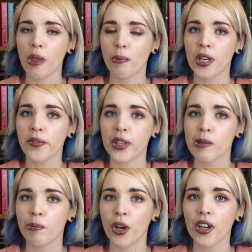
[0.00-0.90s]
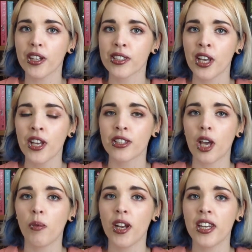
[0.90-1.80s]
the previous books.
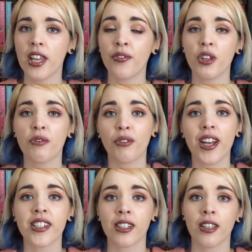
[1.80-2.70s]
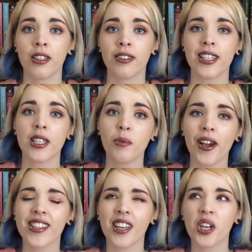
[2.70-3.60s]
So when, if you've read this is
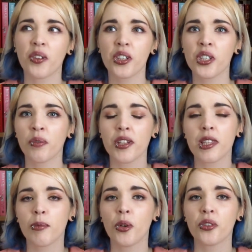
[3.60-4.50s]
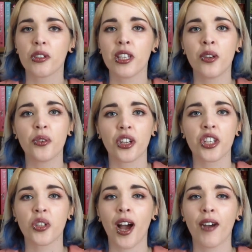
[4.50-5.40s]
why it's kind of good to read them all in order
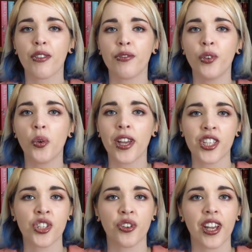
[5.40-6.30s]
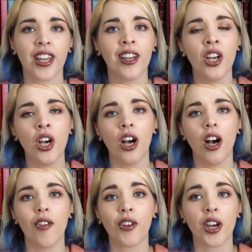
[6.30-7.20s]
because you'll have the full history
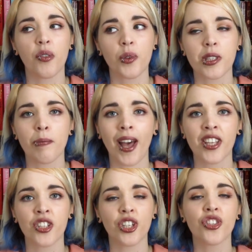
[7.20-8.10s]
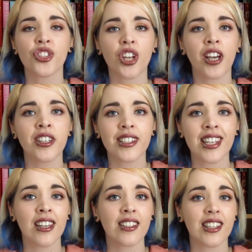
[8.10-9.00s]
of kind of what Sebastian's done to
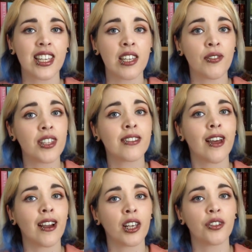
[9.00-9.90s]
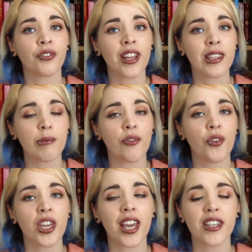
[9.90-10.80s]
your Evie circle of friends
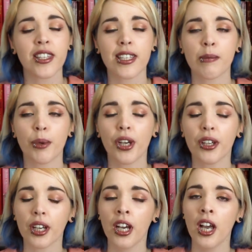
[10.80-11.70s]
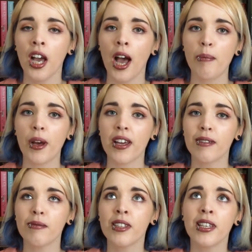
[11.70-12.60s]
before you get to this book. But
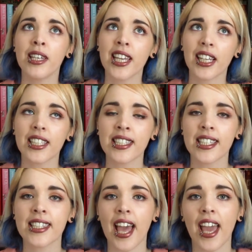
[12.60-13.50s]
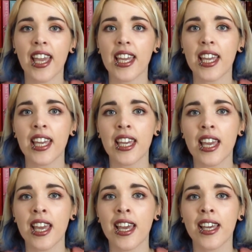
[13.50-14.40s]
needless to say, he
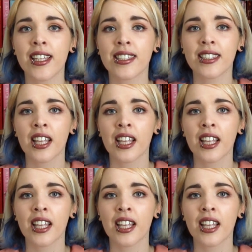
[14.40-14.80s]
is